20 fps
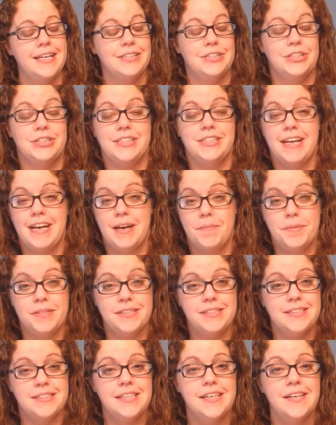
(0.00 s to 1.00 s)
Just
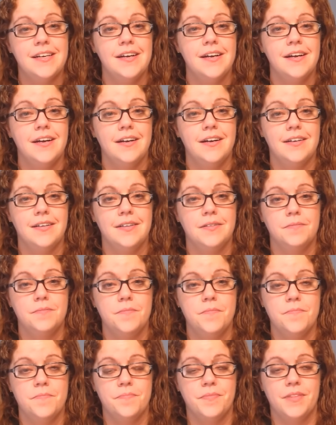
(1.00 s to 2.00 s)
happened.
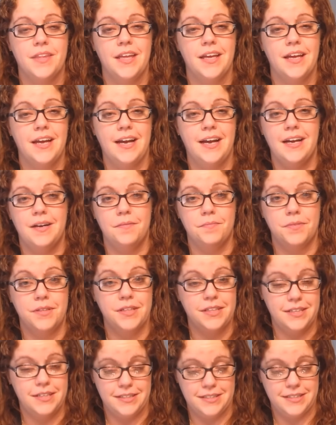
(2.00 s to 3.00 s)
Um, I'm
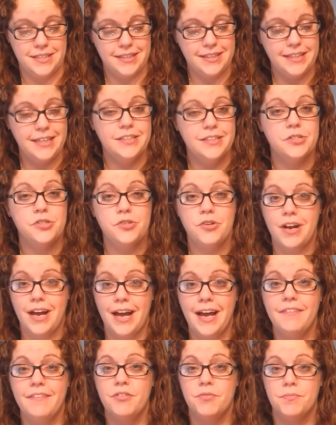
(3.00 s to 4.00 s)
going to again
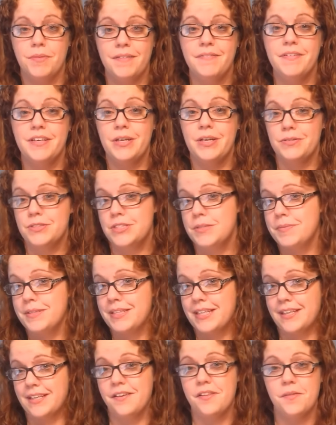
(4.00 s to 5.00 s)
try for my videos to be
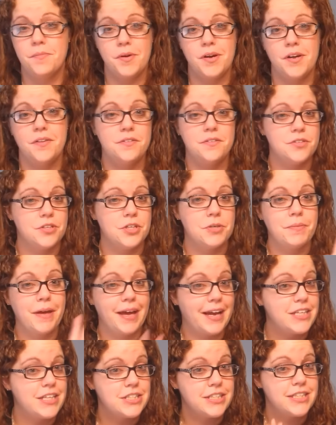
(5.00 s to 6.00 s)
the end of the month so you
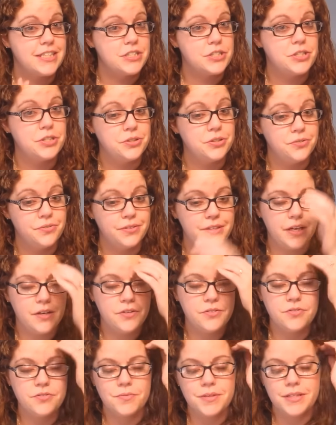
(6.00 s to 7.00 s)
may actually get two
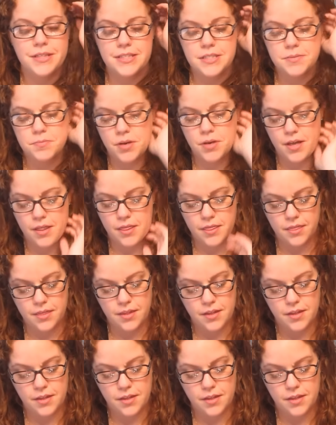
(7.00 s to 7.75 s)
videos from me this month.